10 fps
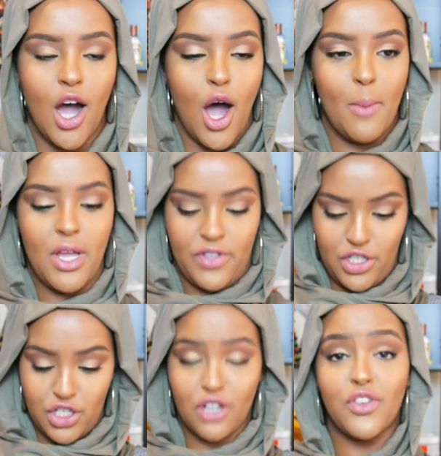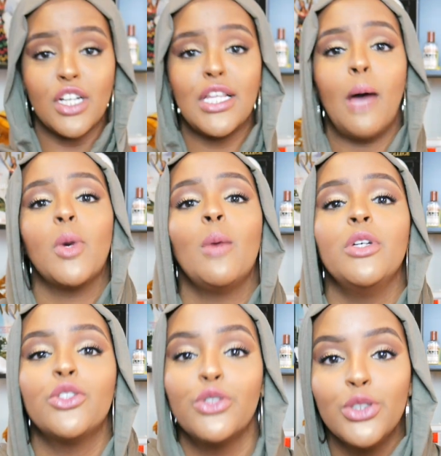Um, if this is your first time
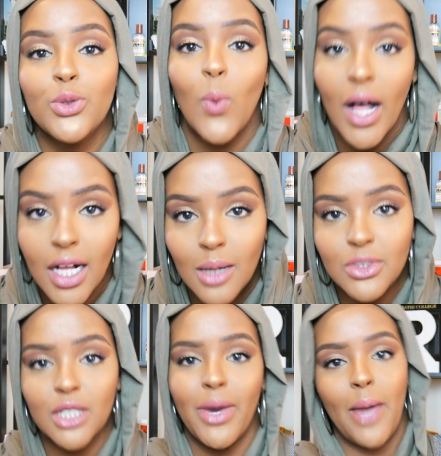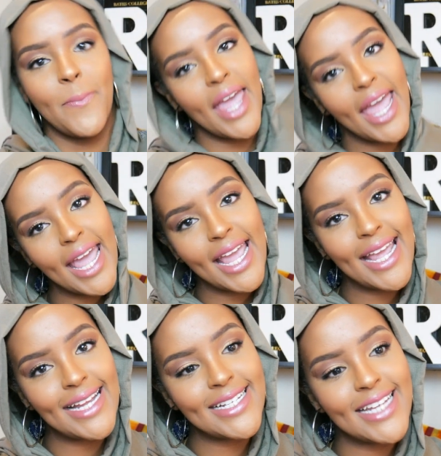coming through, welcome to my
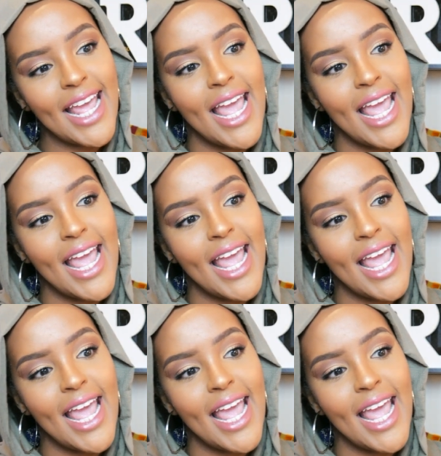page.